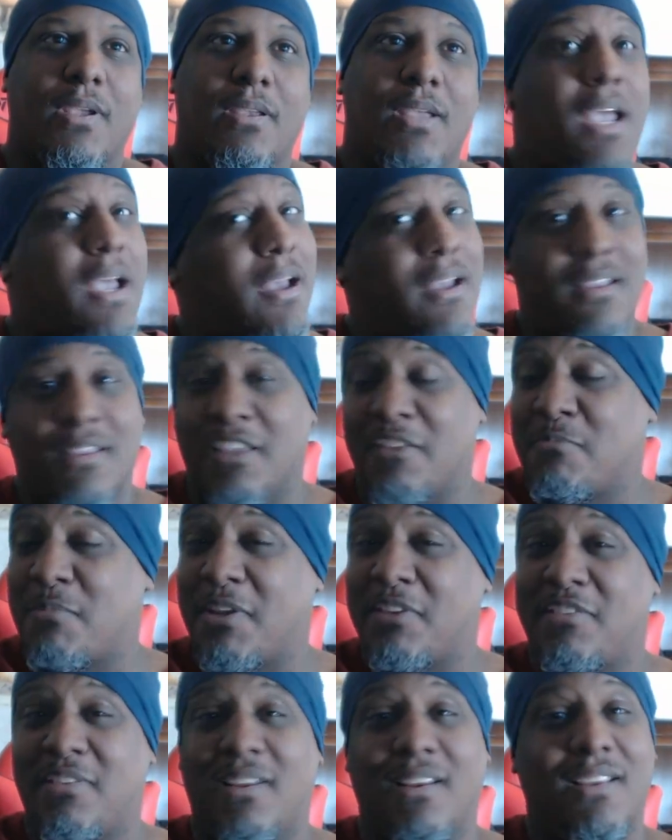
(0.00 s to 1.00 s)
yeah, that's
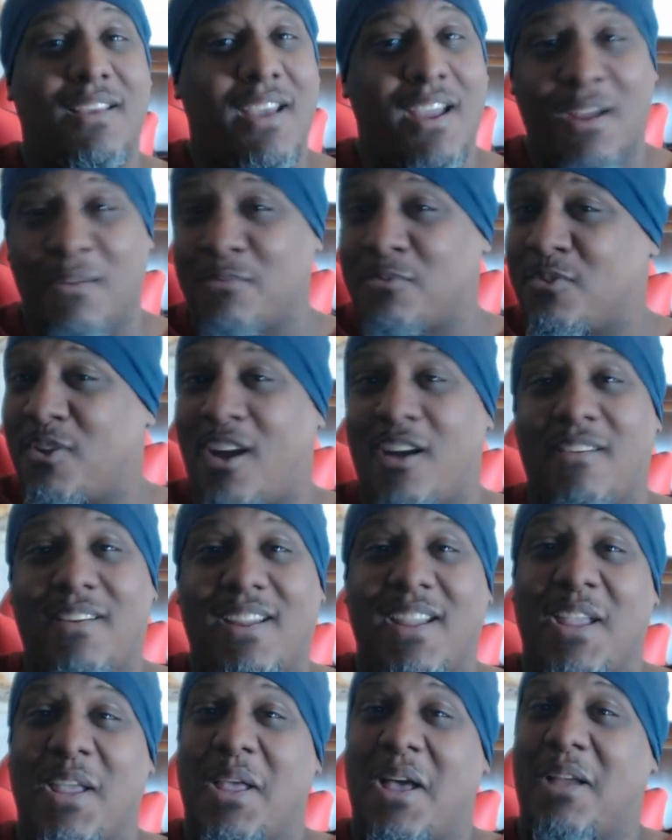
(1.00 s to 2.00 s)
basically it. I'm
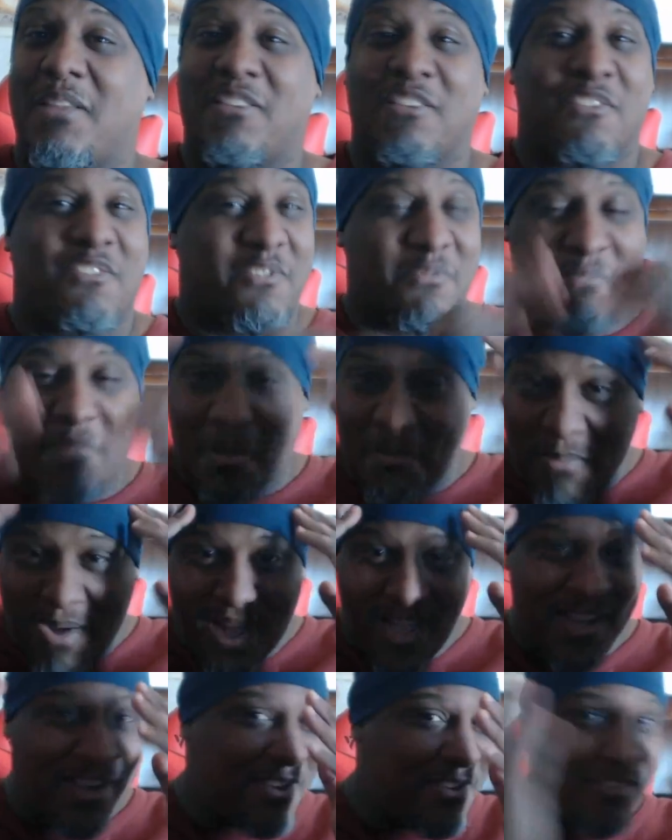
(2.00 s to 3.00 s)
sorry. My
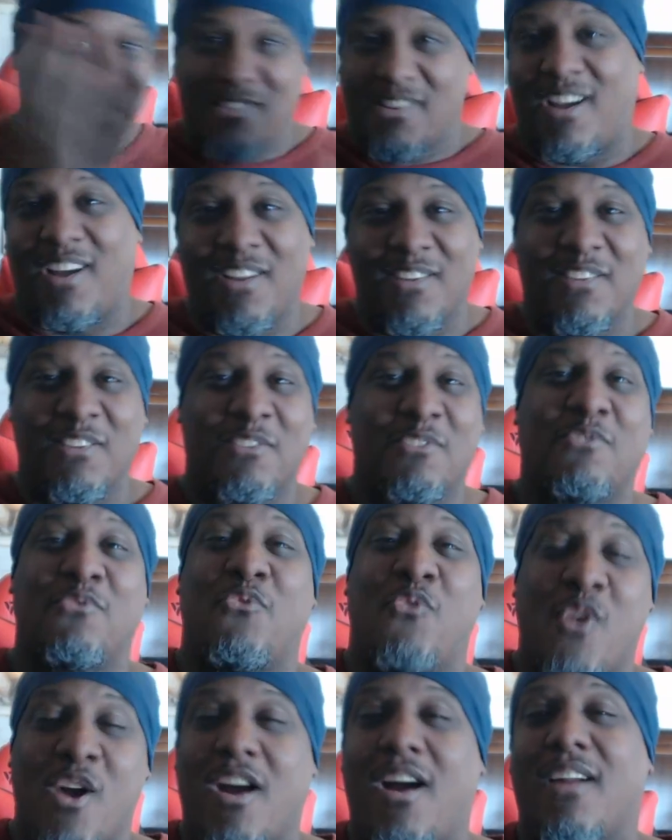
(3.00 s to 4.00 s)
mind is on this
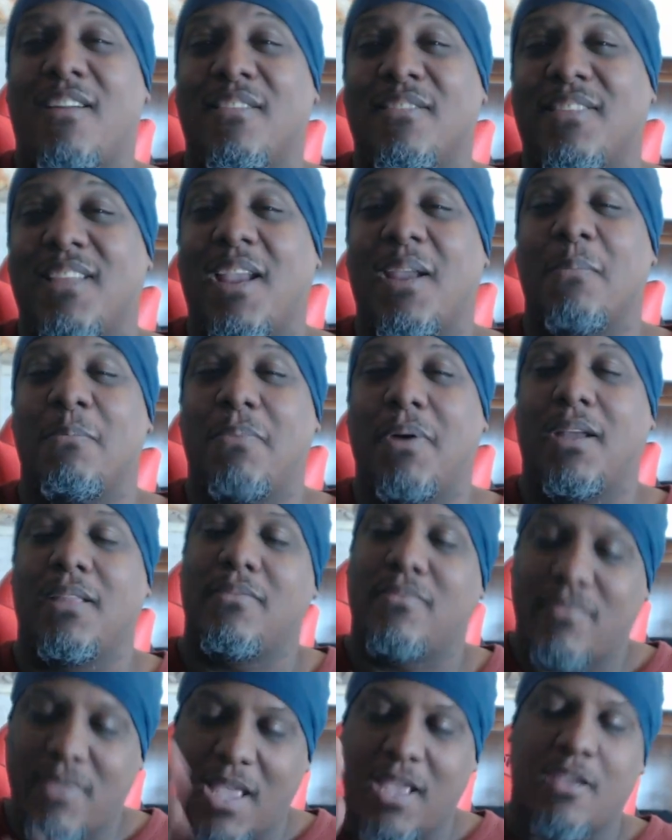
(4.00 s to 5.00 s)
For Honor thing.
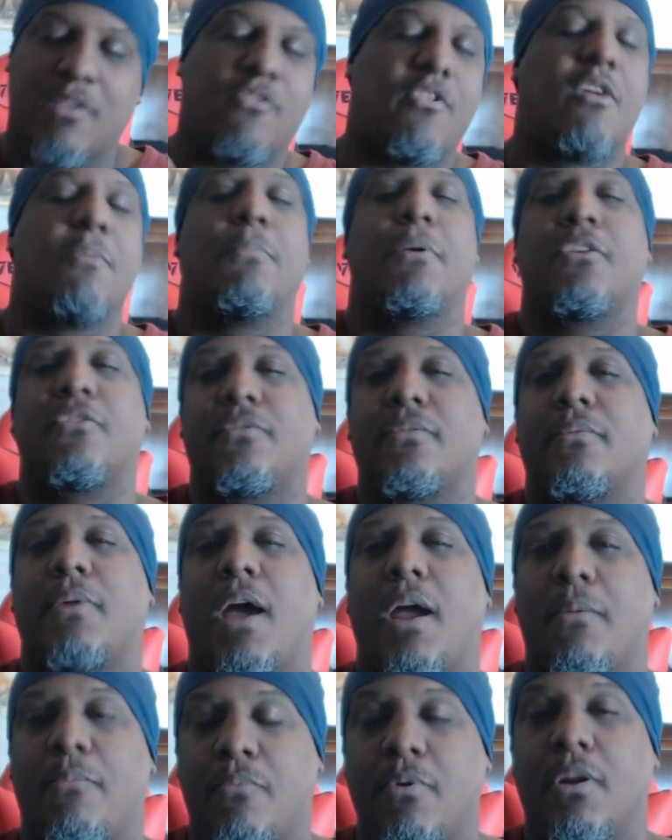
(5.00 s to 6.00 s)
But thank you very much.
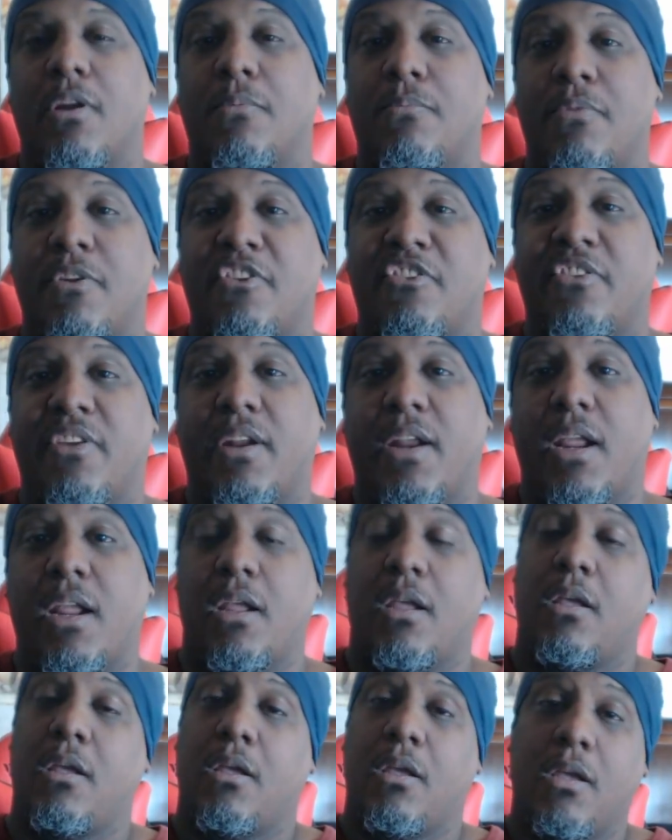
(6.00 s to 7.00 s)
I really appreciate
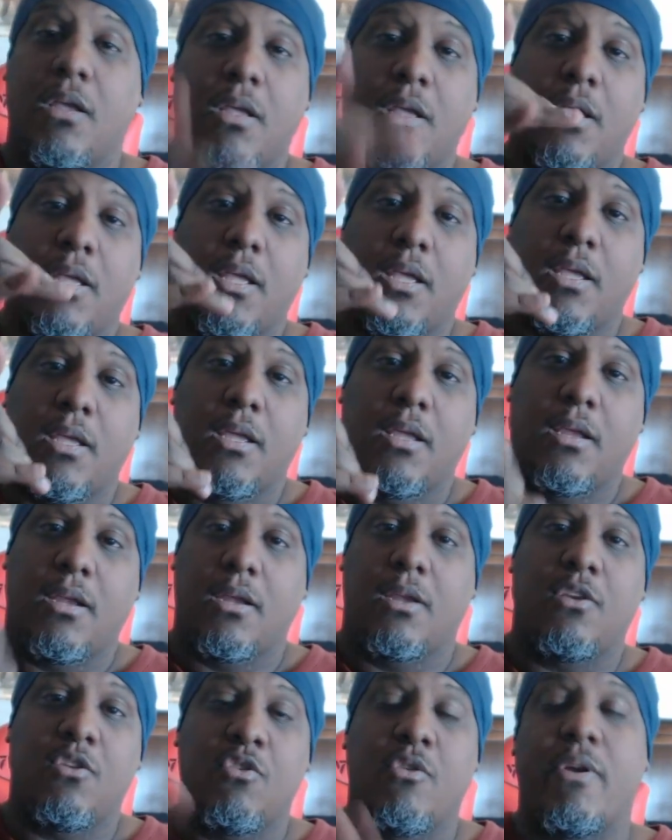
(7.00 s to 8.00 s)
it.
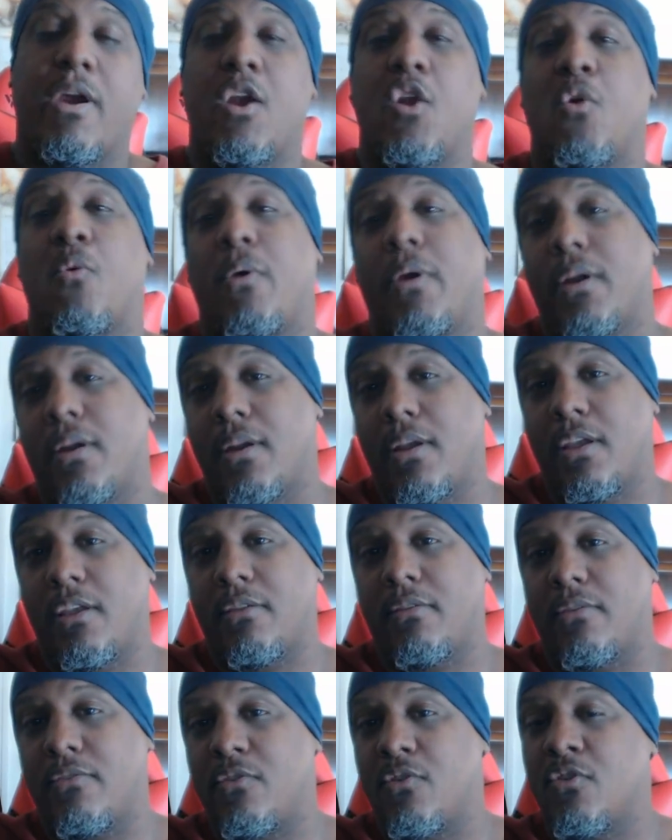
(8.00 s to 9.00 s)
You already know what it
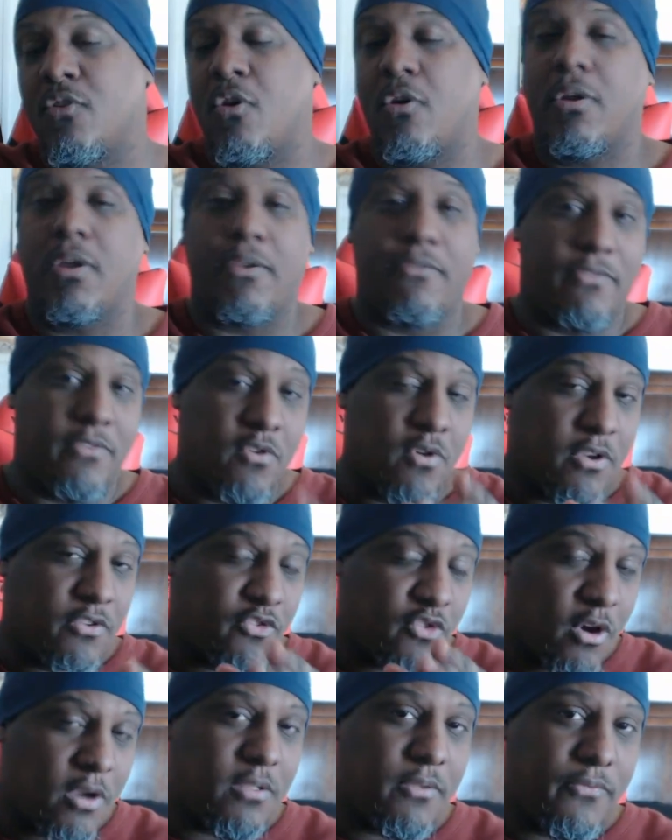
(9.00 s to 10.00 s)
is. If you
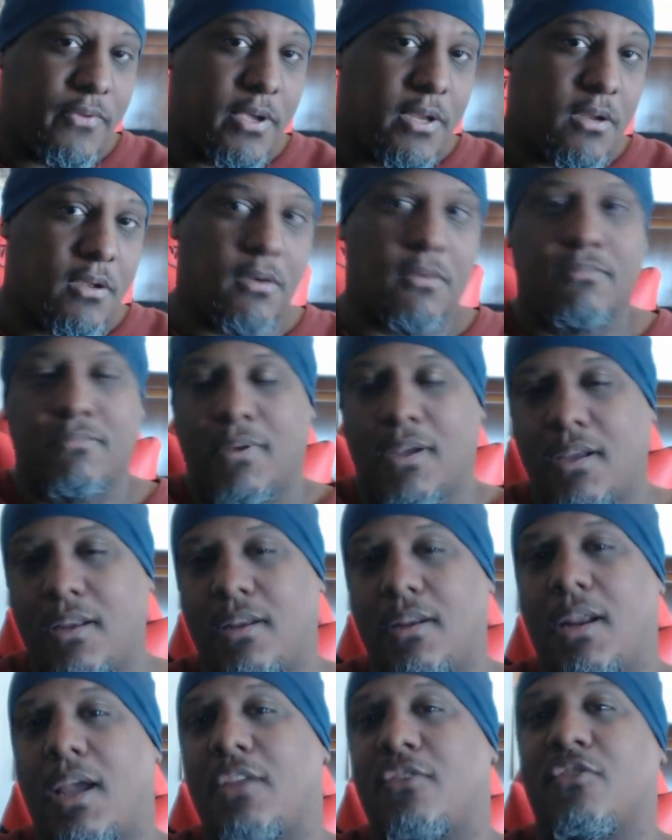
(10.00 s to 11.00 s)
enjoy the video, hit